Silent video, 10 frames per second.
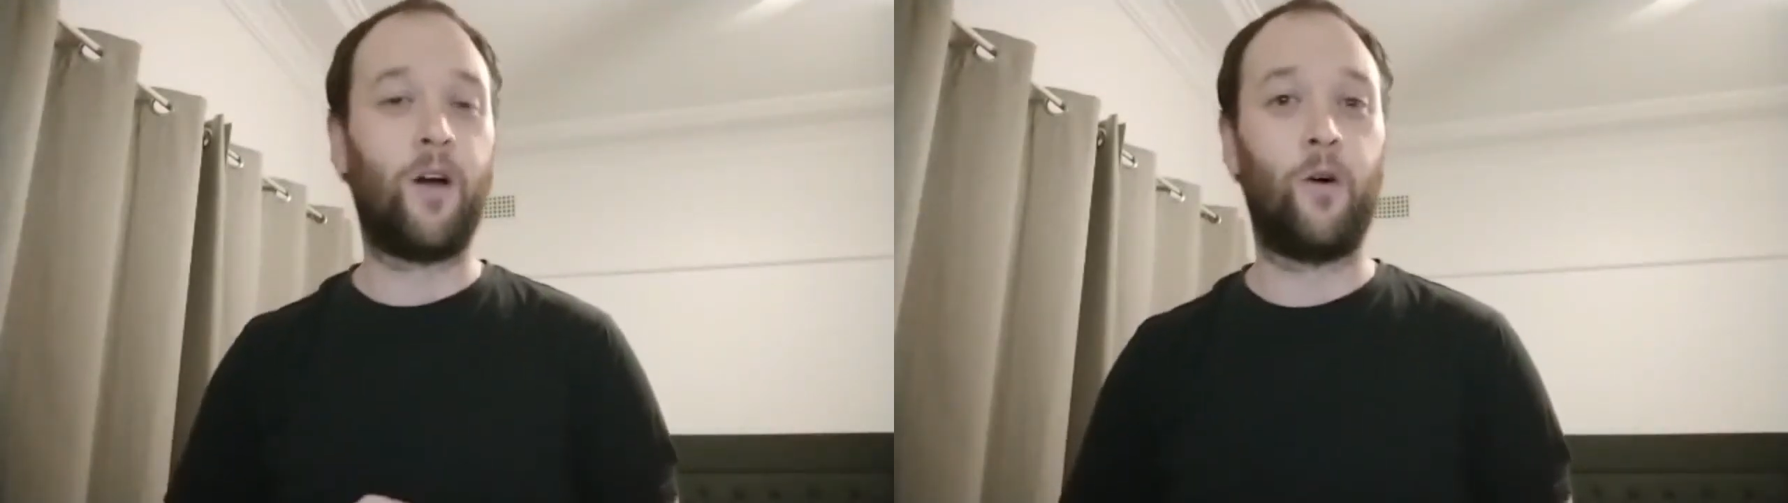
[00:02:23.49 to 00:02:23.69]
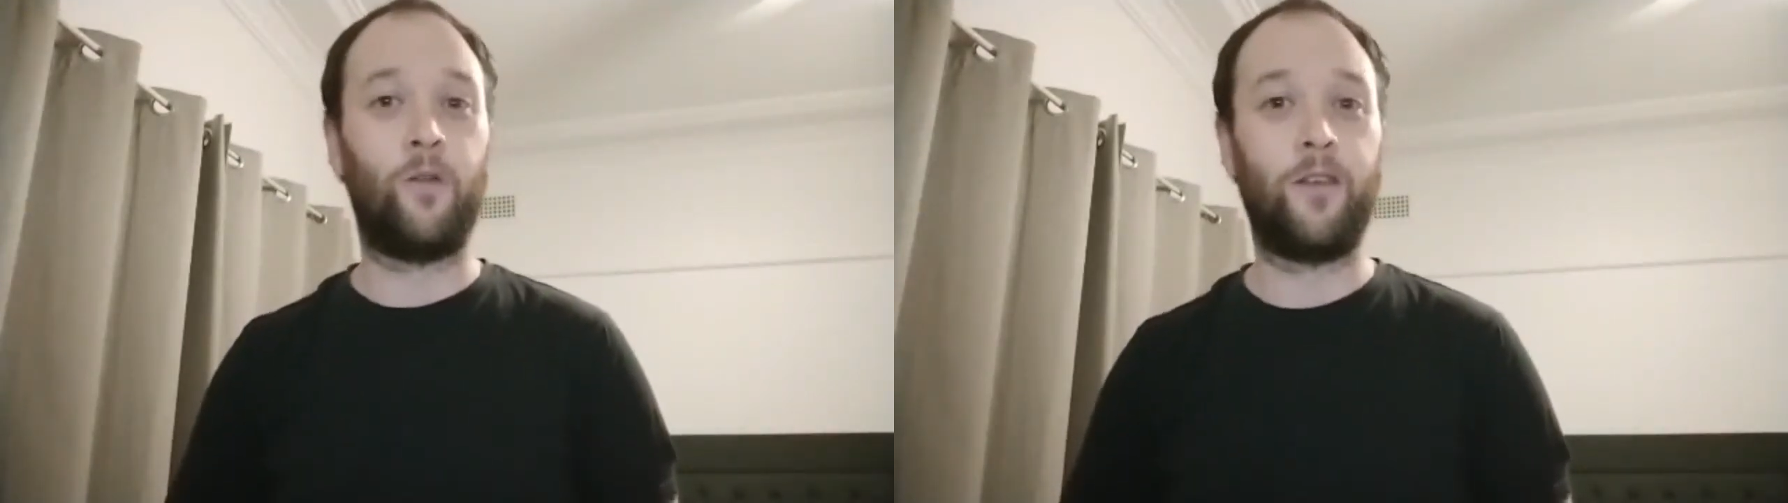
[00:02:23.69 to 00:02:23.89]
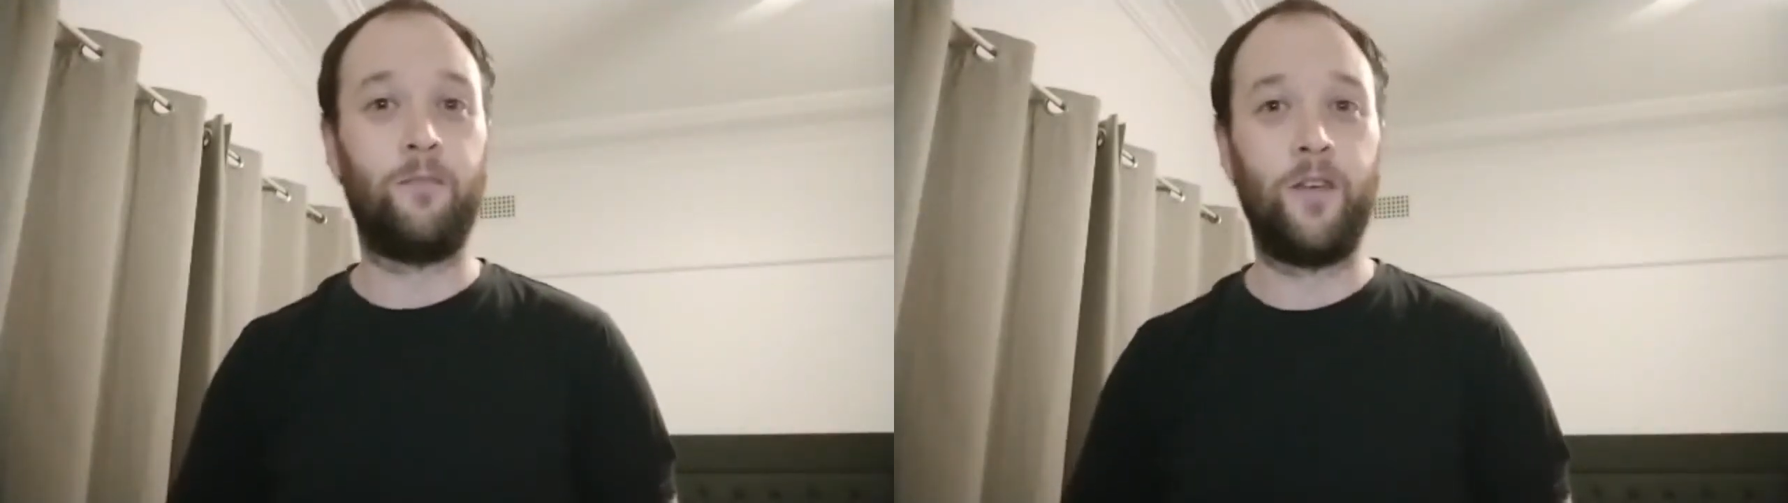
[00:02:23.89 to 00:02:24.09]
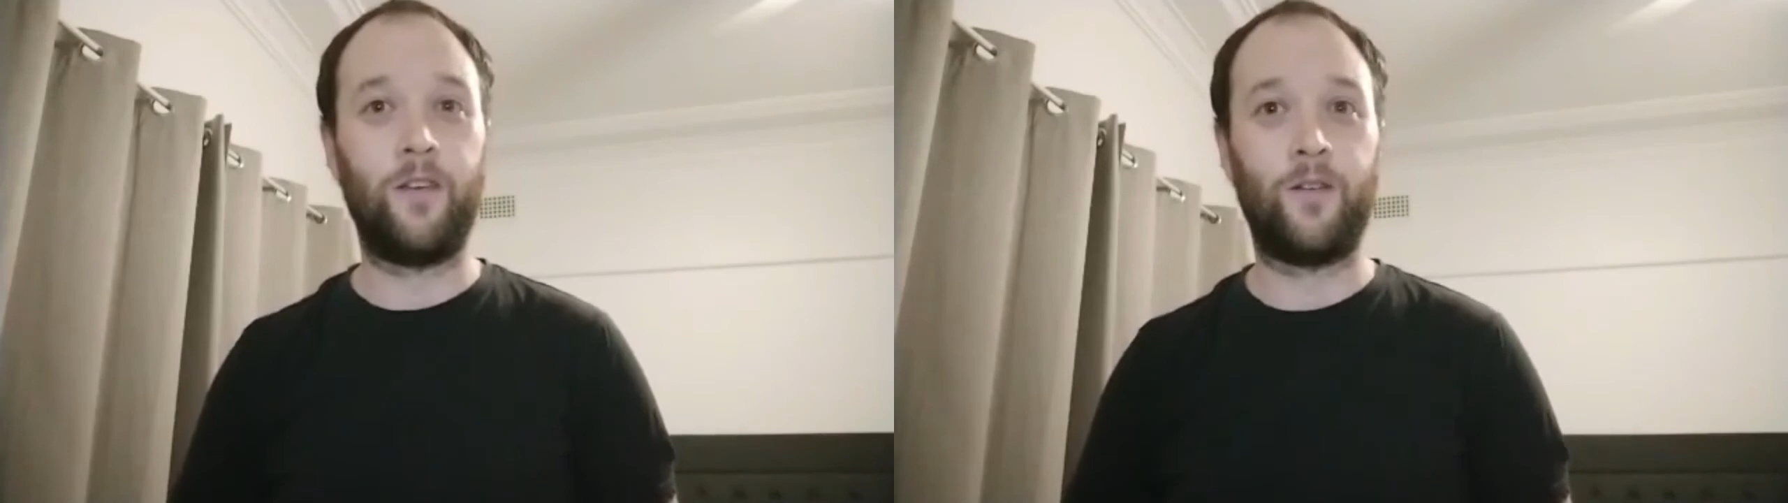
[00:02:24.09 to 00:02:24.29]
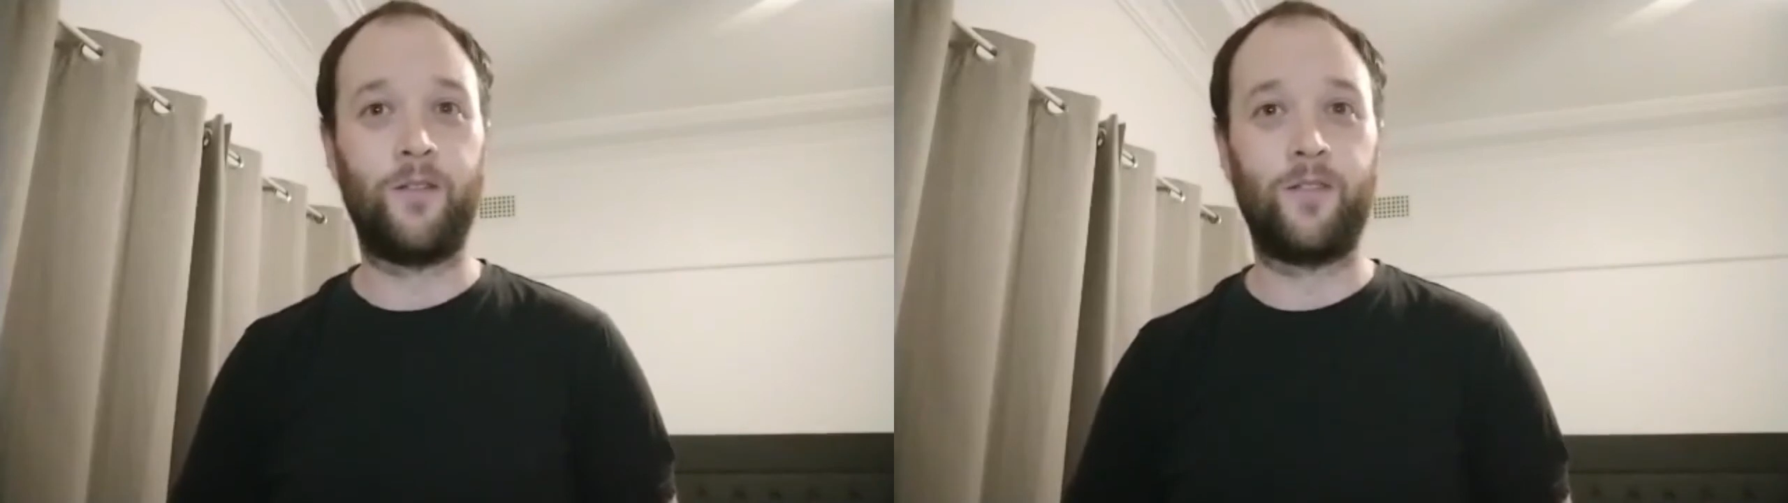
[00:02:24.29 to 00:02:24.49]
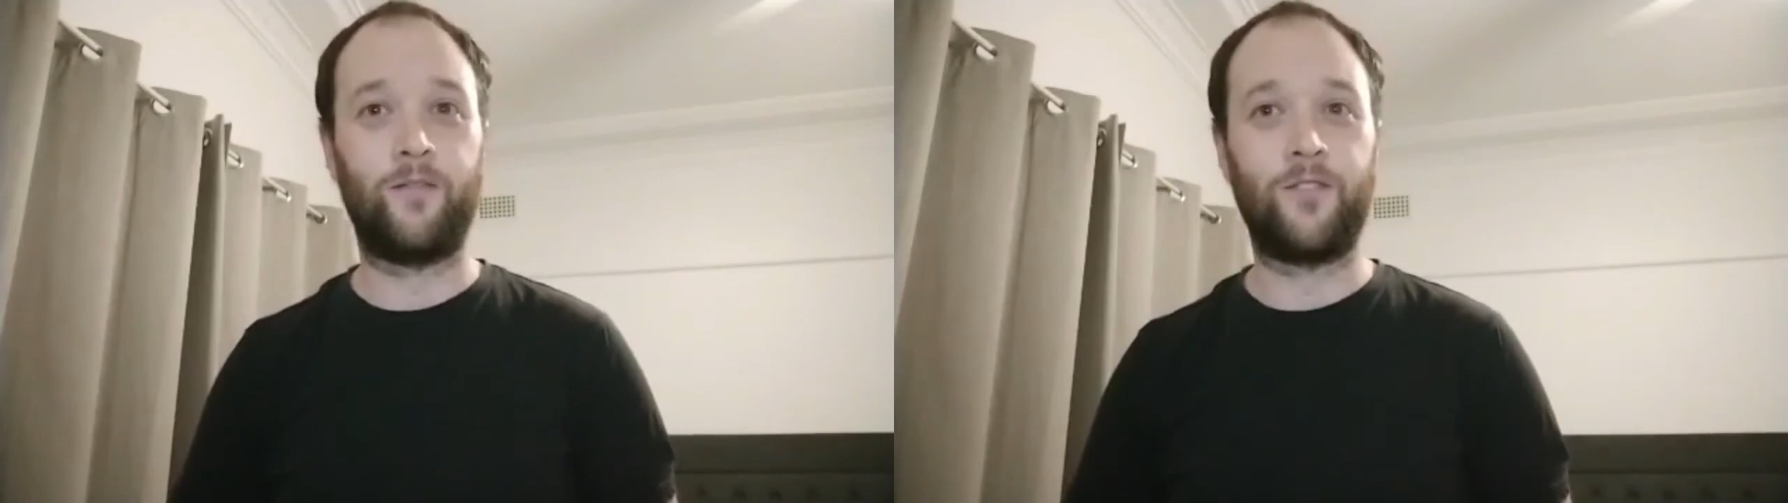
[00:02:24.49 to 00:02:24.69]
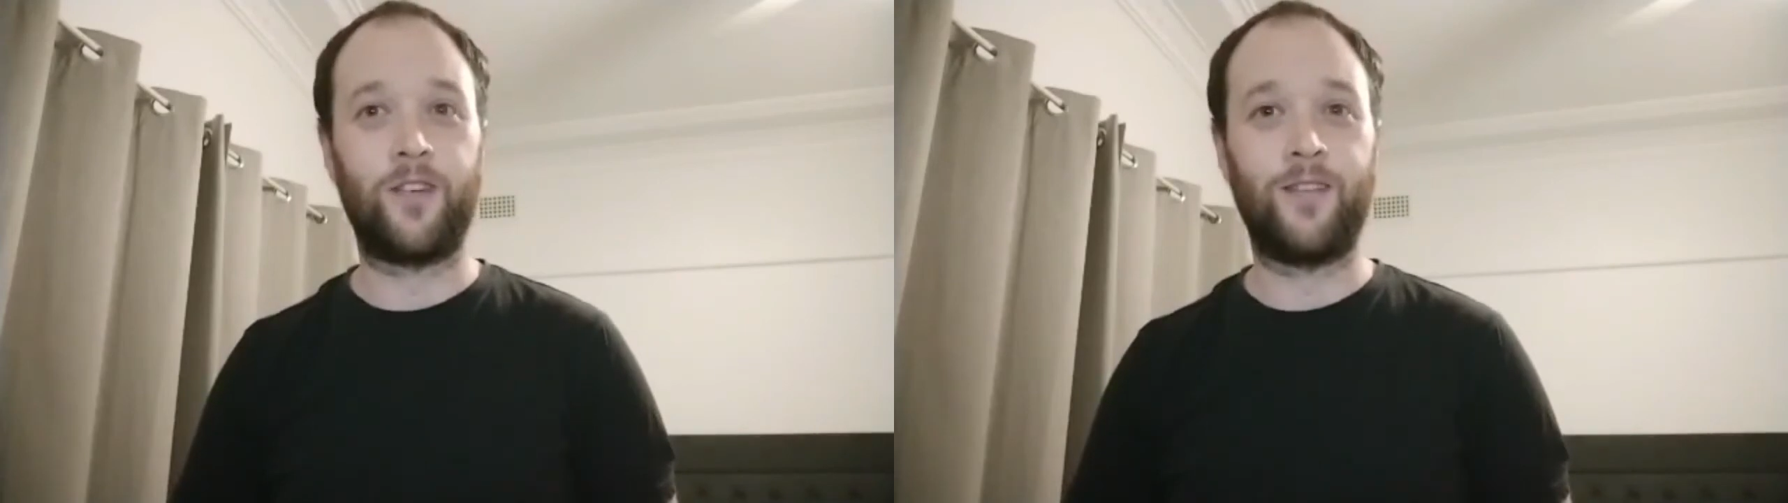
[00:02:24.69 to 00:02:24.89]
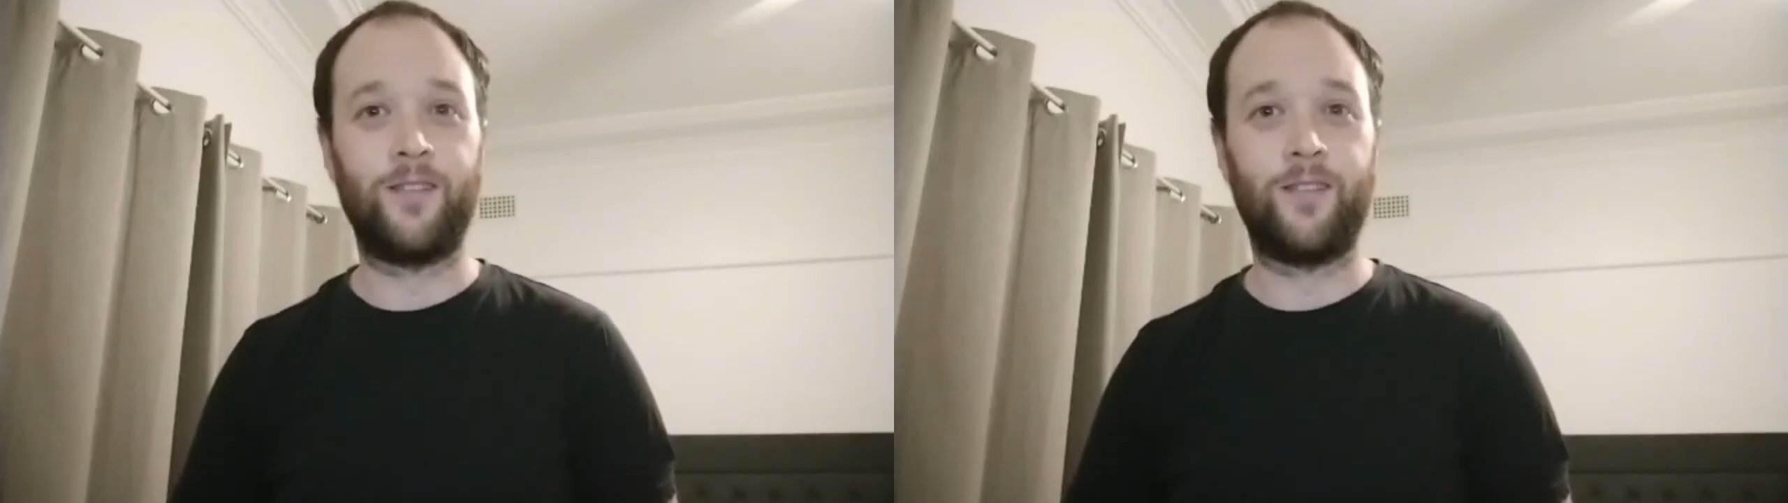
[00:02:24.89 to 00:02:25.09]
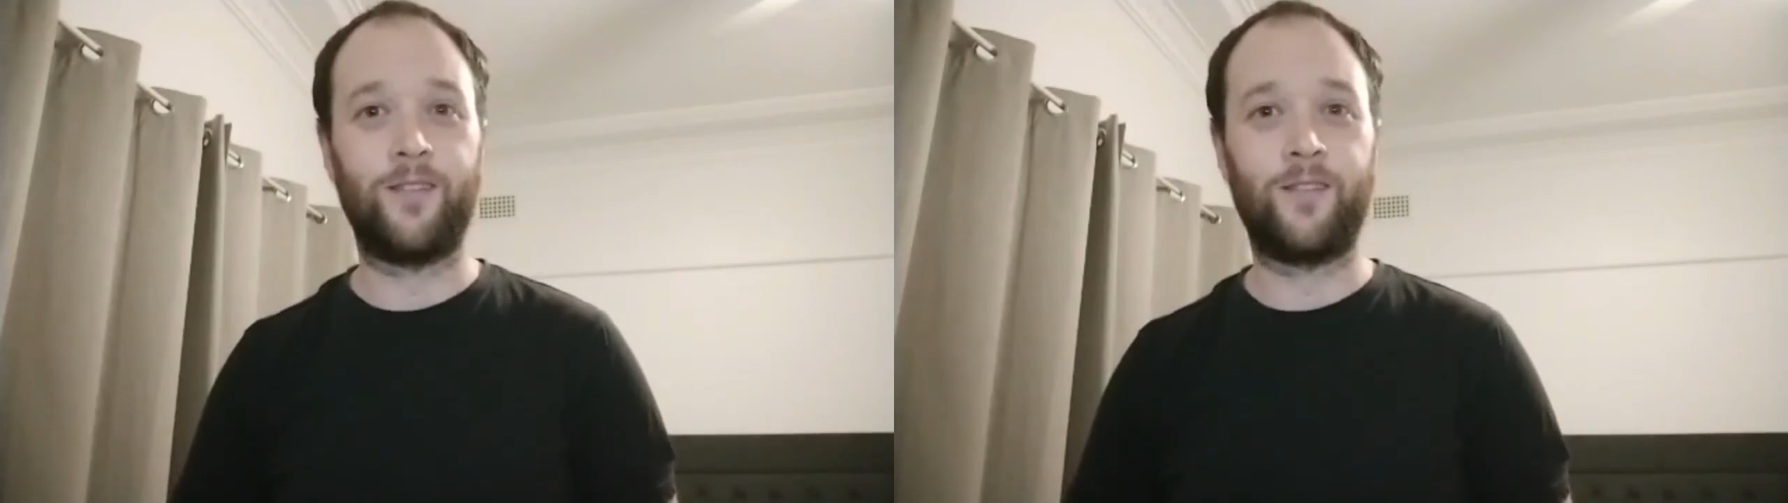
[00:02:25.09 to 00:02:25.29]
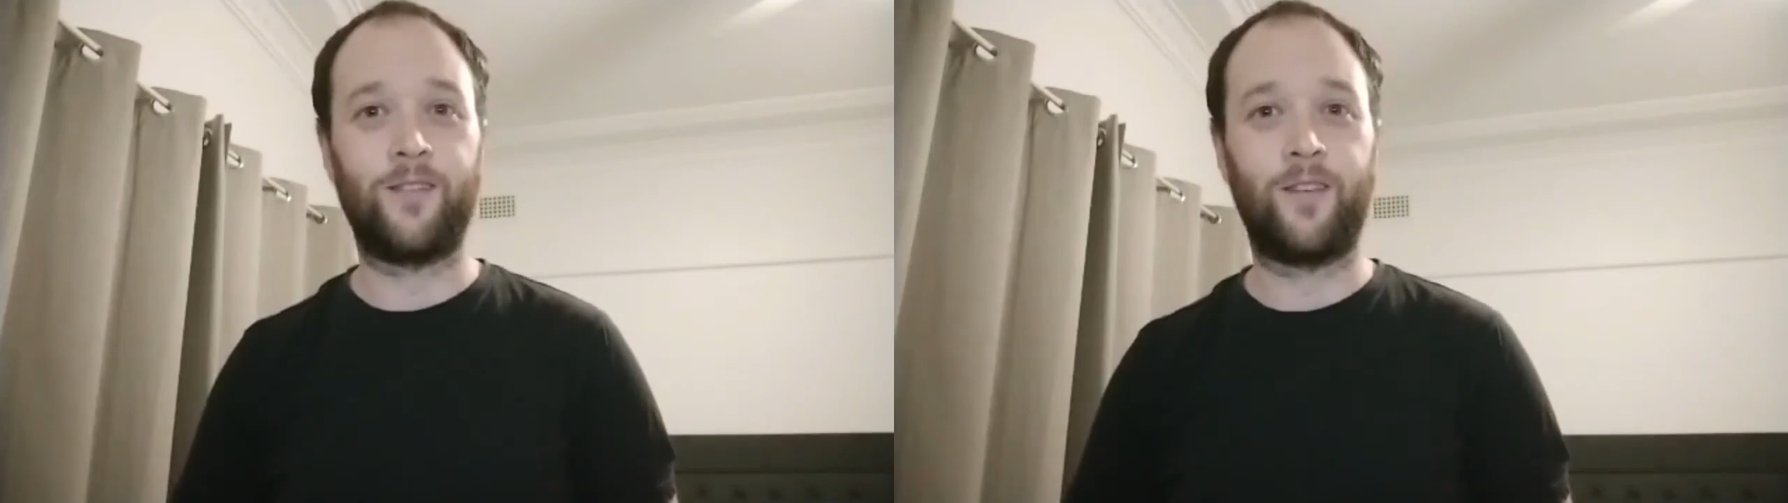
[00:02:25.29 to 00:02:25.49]
holy because of
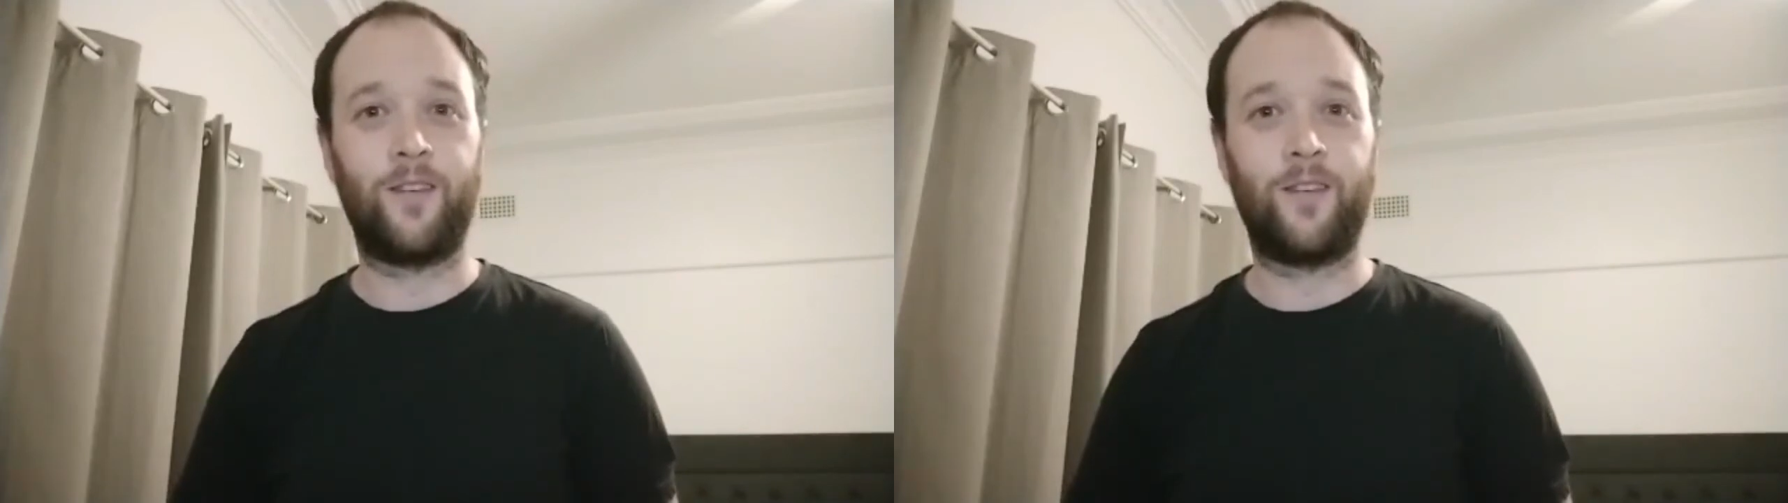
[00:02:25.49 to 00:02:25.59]
Jesus.